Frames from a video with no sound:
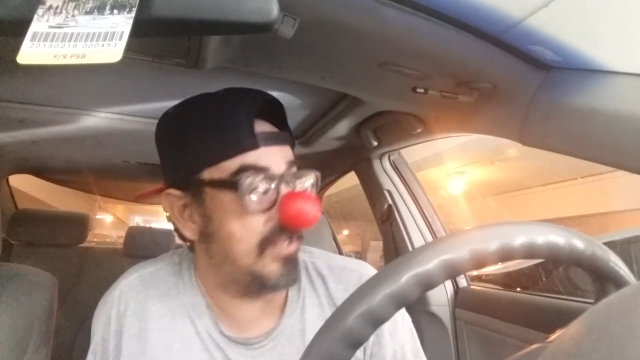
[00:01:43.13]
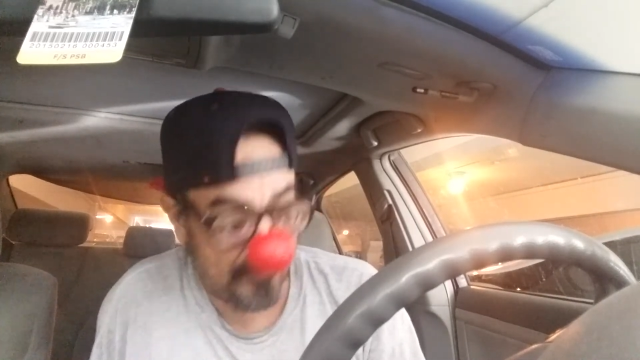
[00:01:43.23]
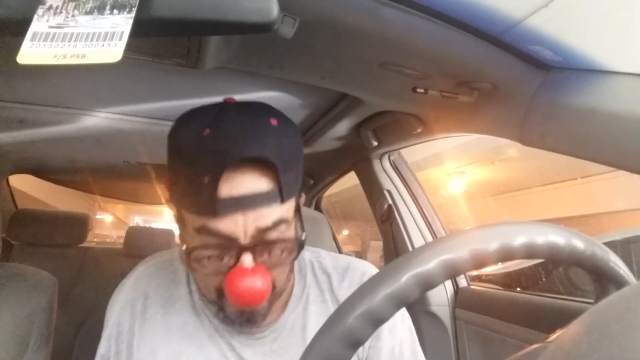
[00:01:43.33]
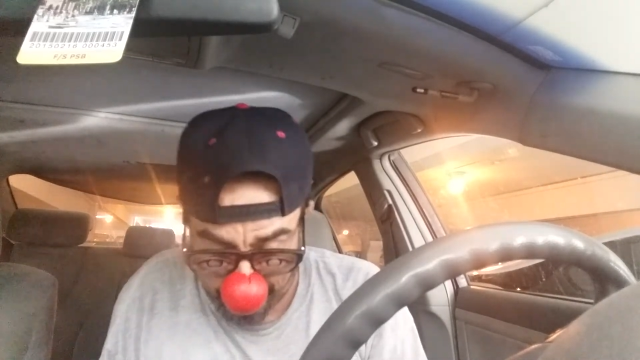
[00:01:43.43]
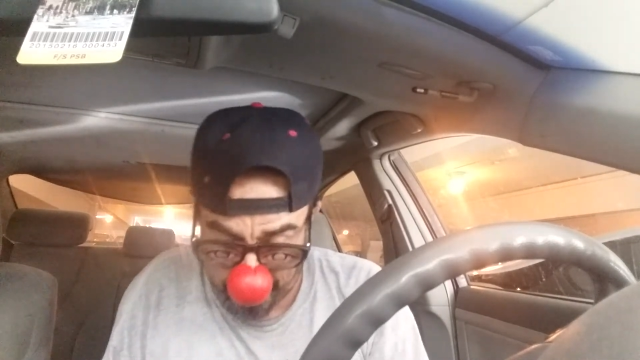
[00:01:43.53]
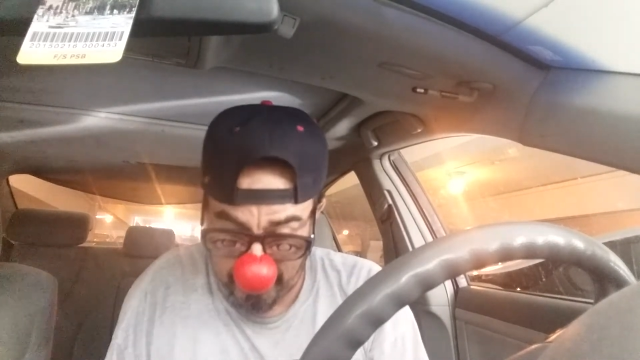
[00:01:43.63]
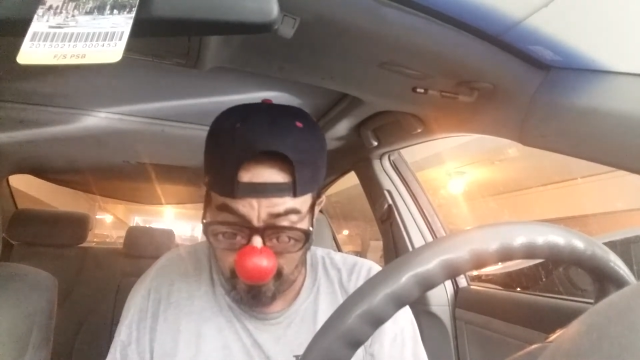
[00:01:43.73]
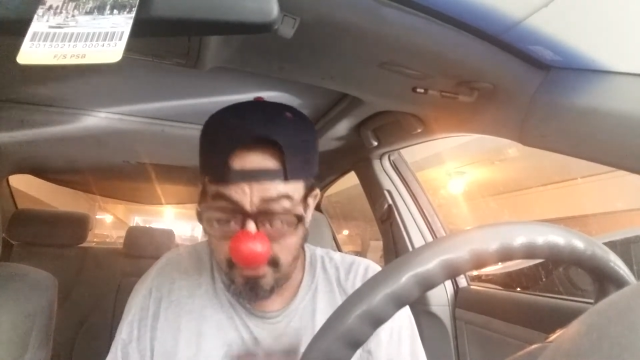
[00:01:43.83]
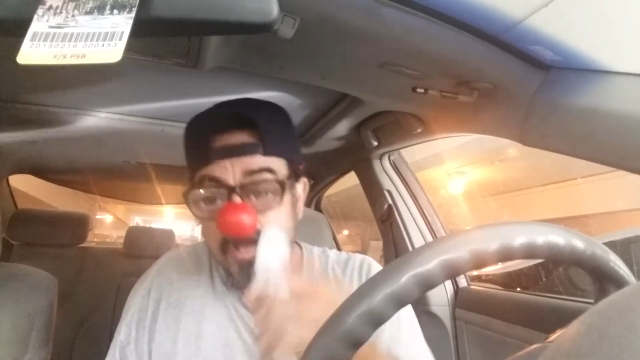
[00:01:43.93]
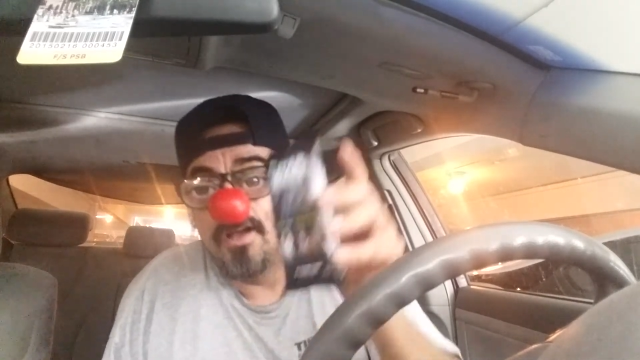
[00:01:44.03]
I don't have time for
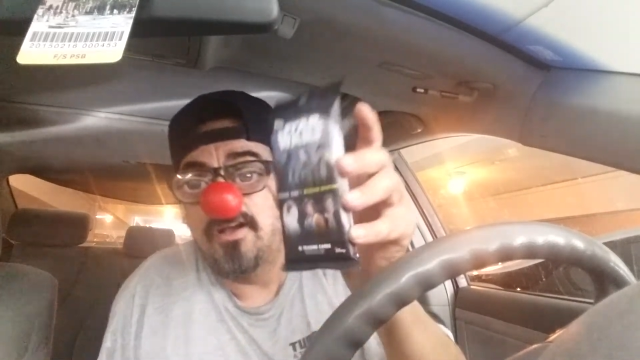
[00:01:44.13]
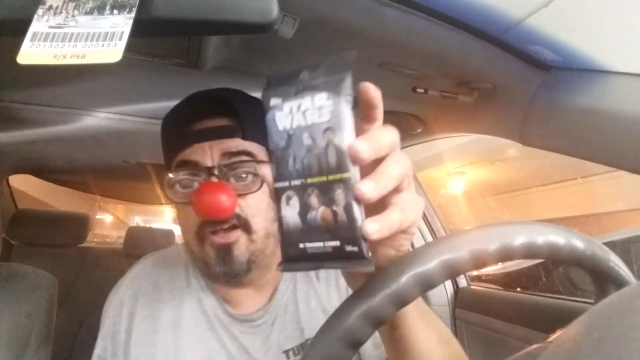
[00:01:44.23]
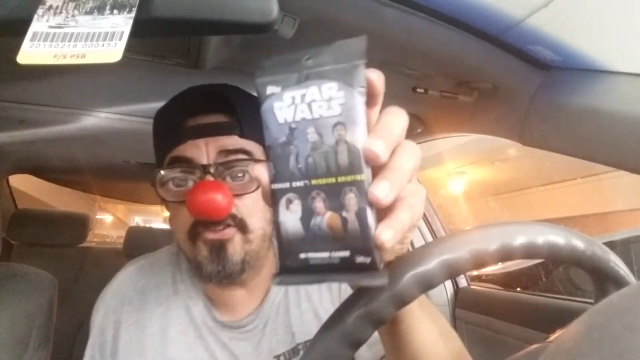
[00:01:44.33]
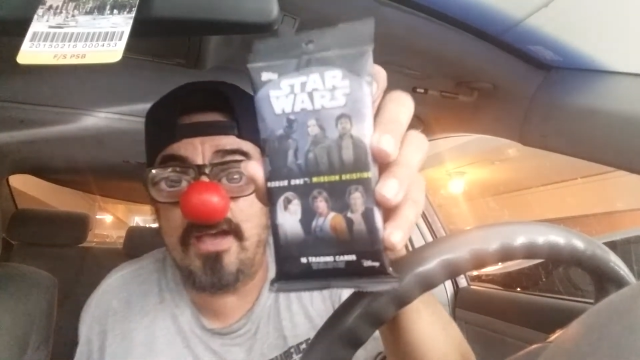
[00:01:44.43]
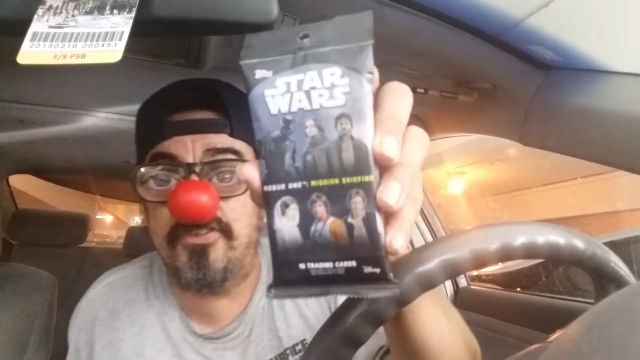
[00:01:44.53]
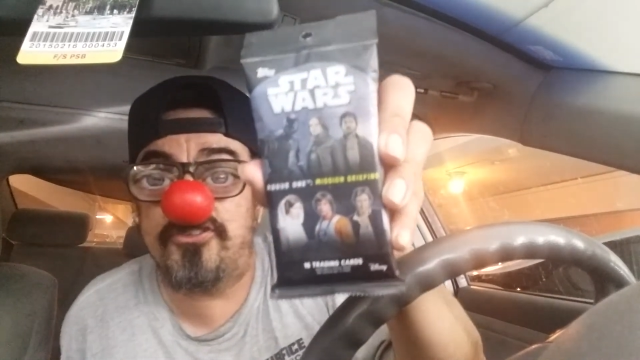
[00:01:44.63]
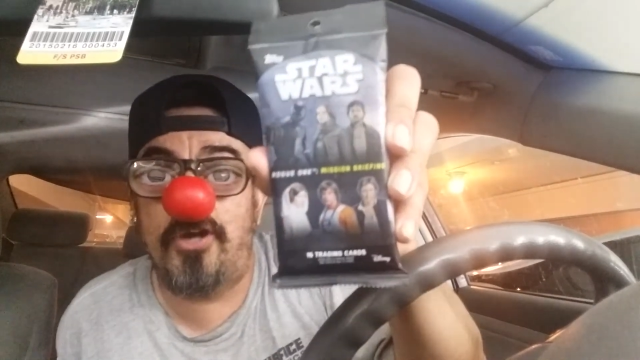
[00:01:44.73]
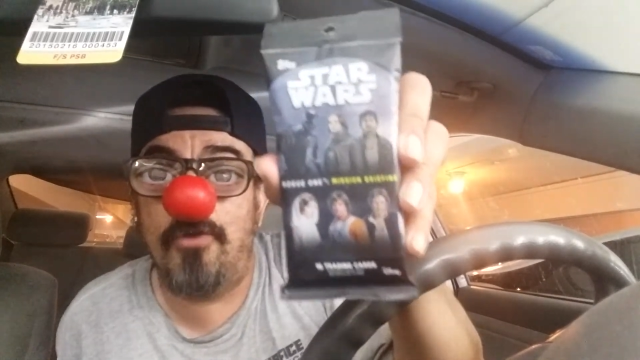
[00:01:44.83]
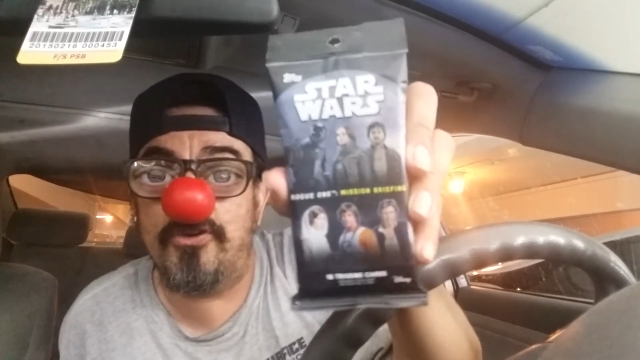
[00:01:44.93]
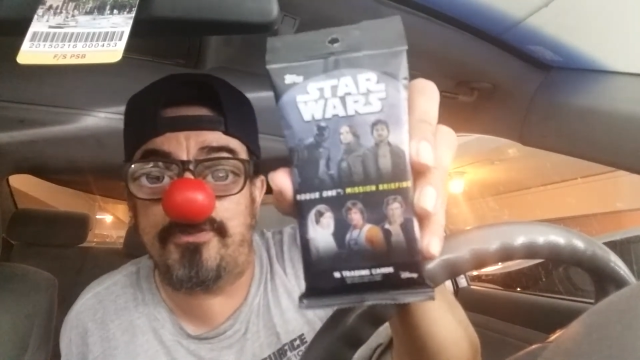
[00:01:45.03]
videos. I also have the
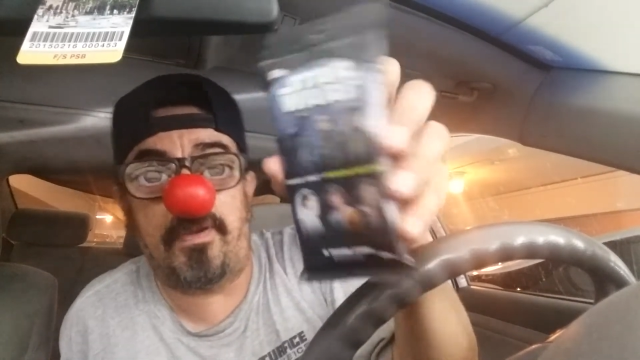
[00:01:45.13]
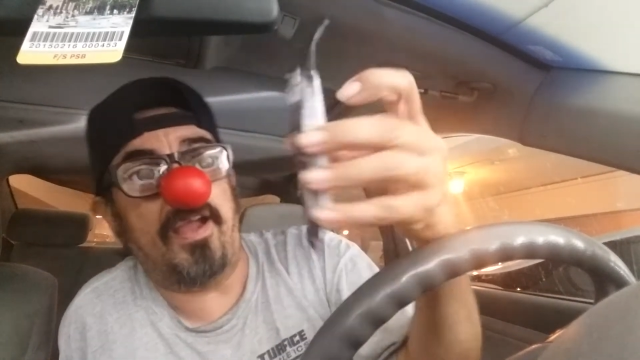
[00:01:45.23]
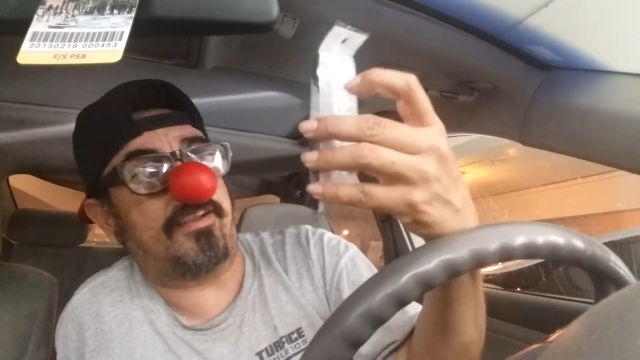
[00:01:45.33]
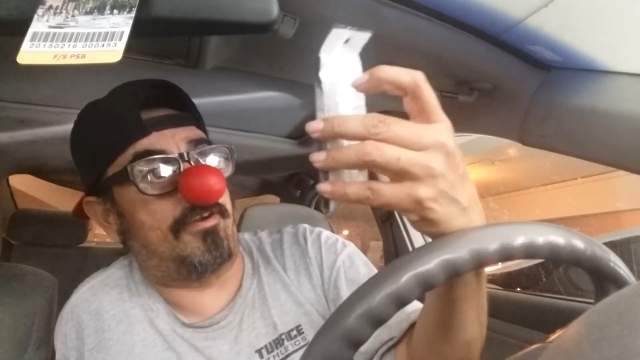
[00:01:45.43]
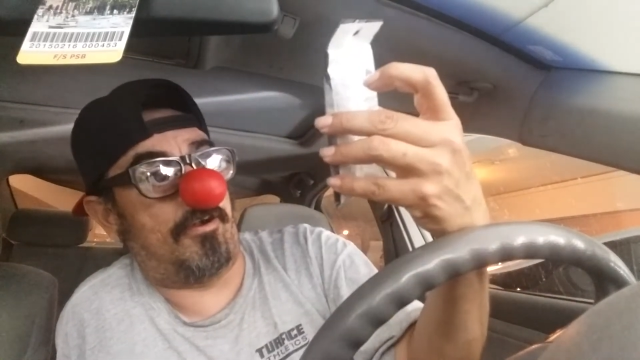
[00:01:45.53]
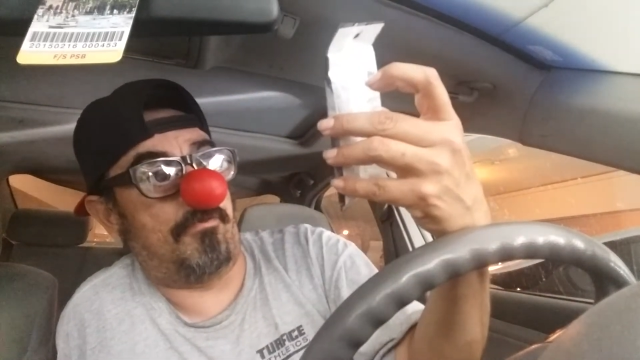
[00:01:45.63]
Star Wars pack.